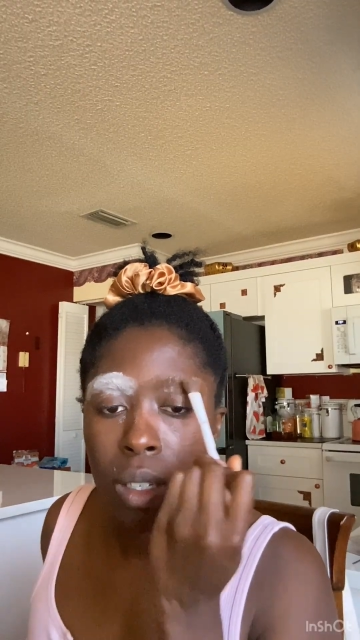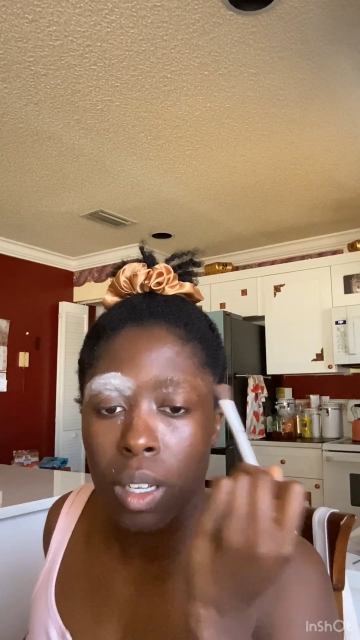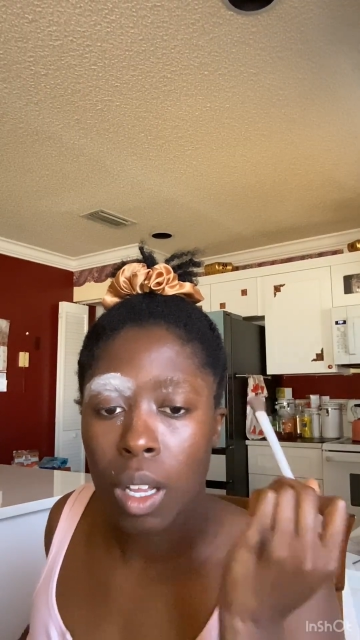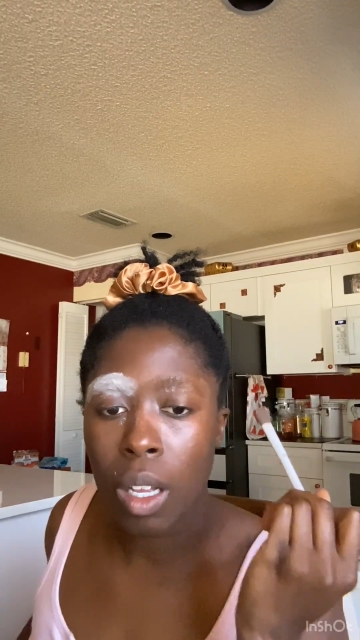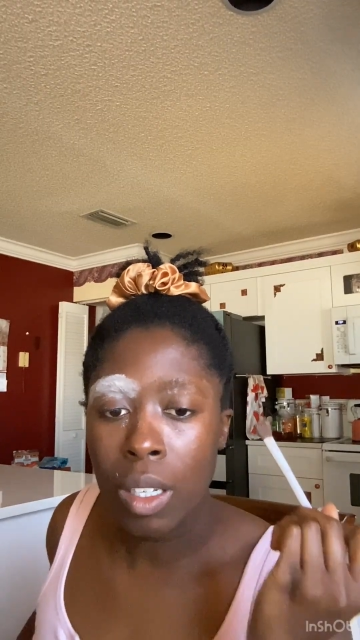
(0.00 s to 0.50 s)

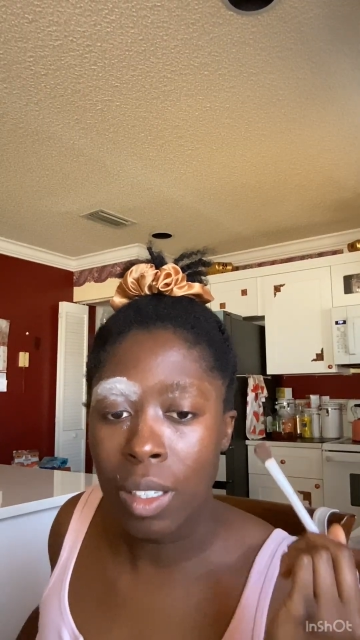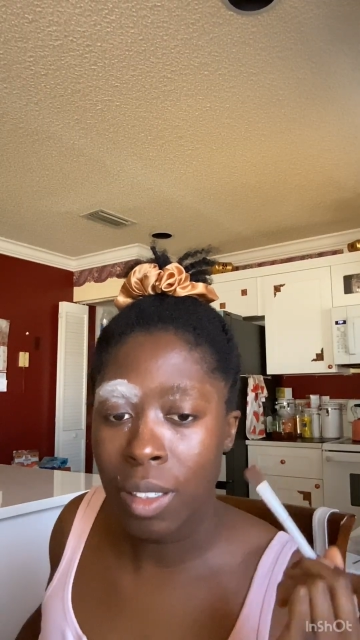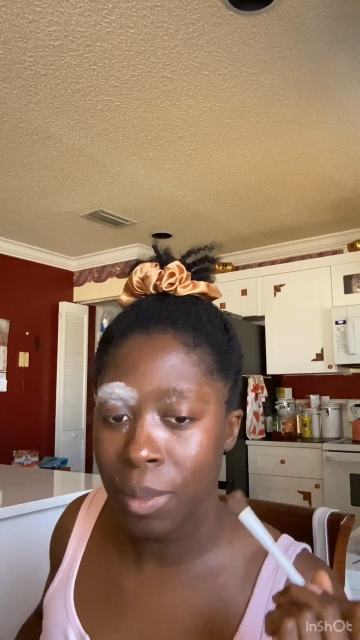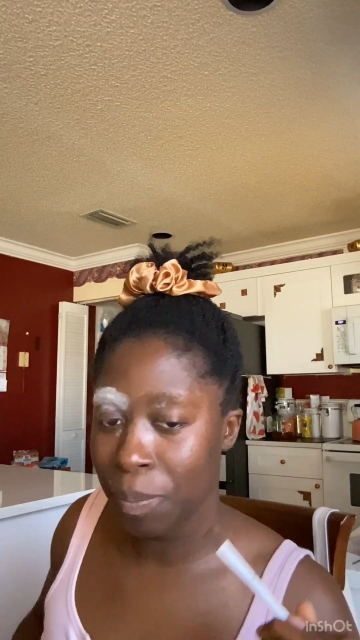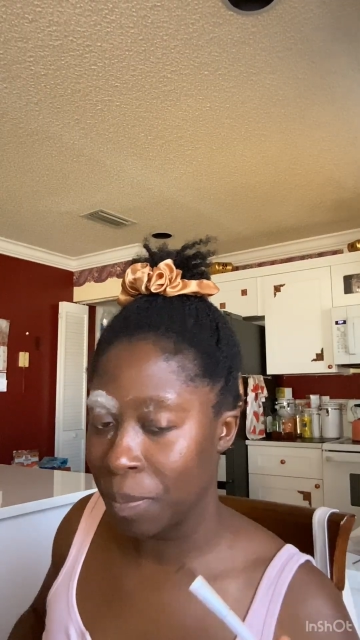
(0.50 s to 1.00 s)
And I'm
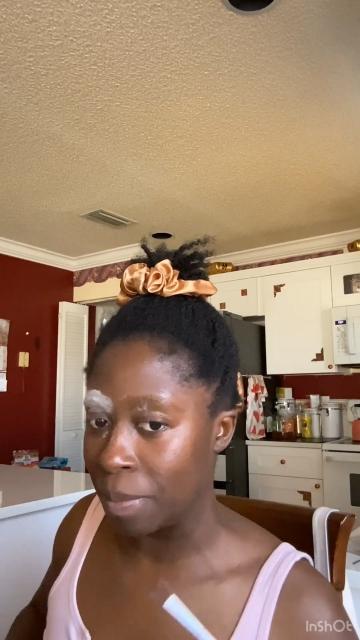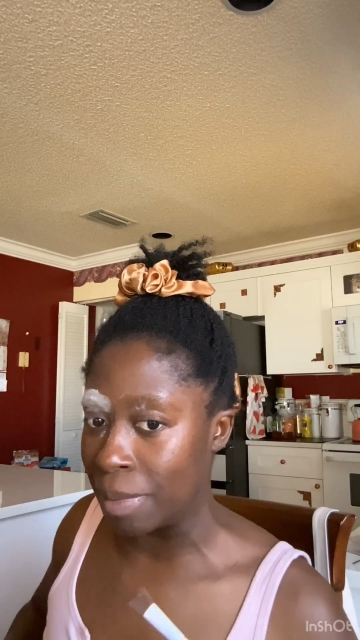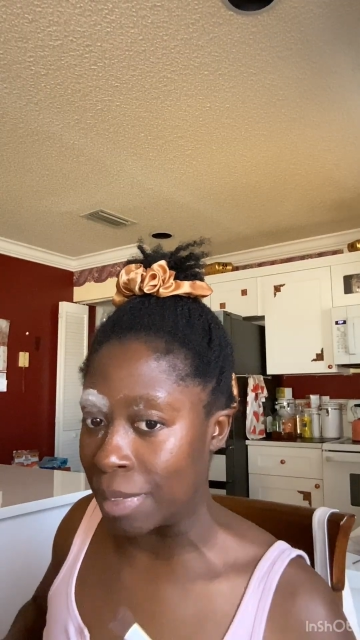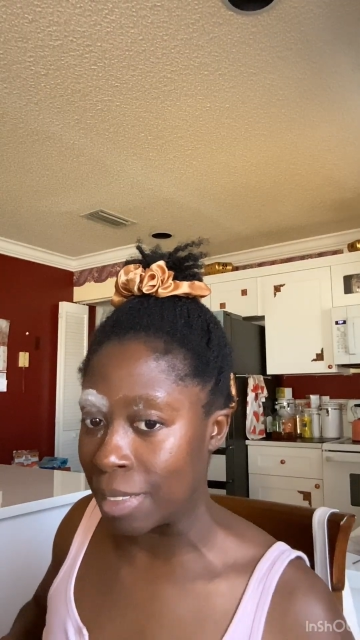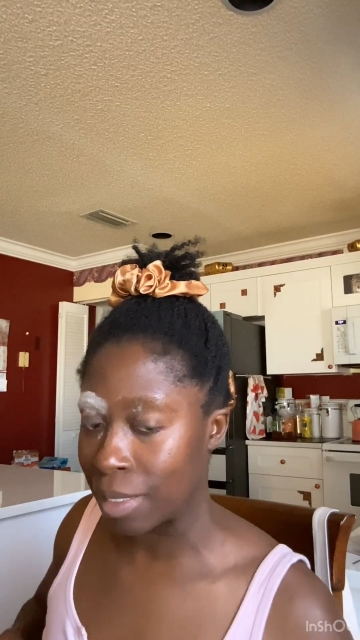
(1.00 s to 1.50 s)
using
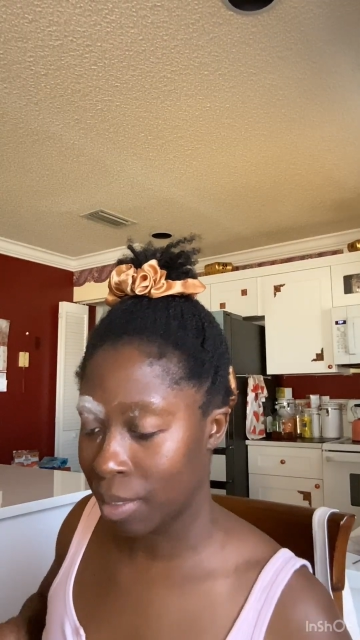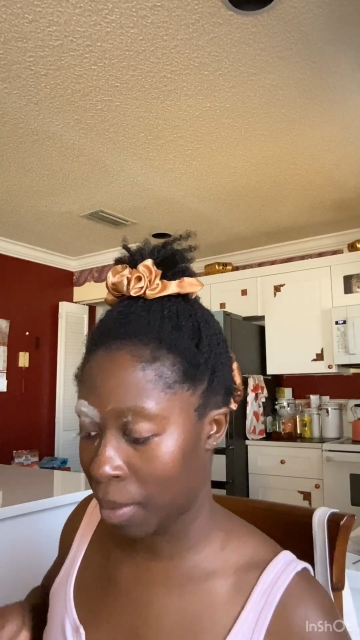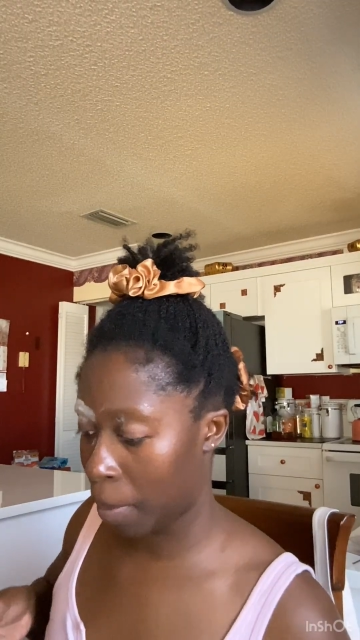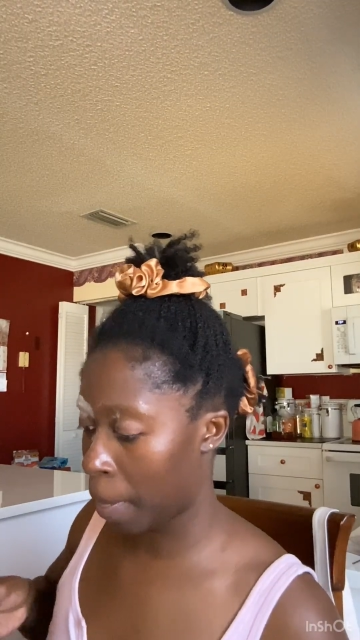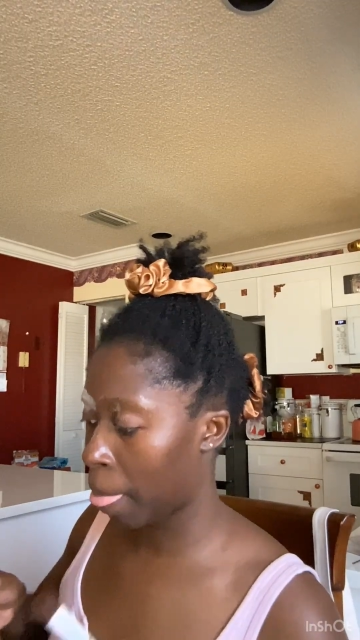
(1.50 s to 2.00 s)
like a
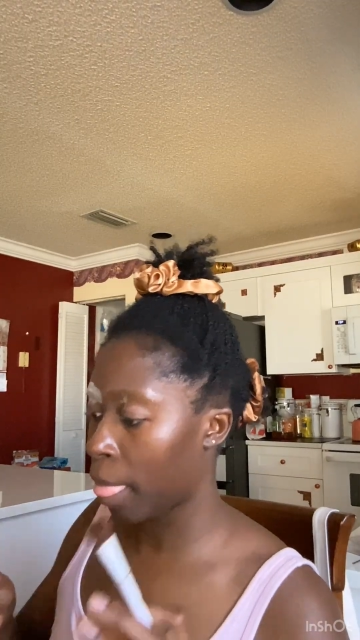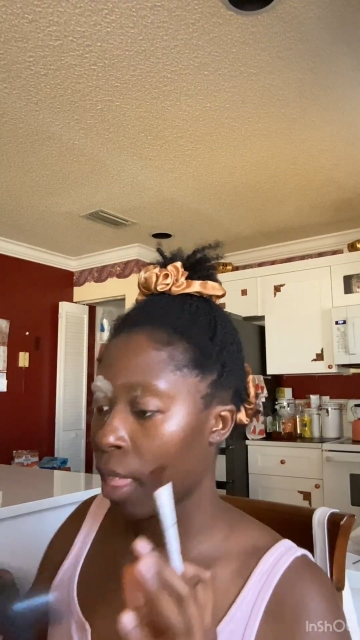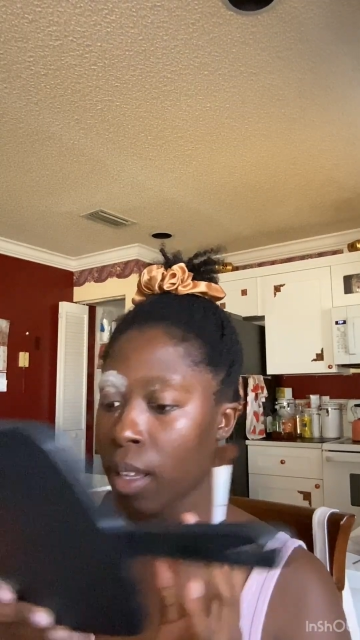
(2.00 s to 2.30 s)
flat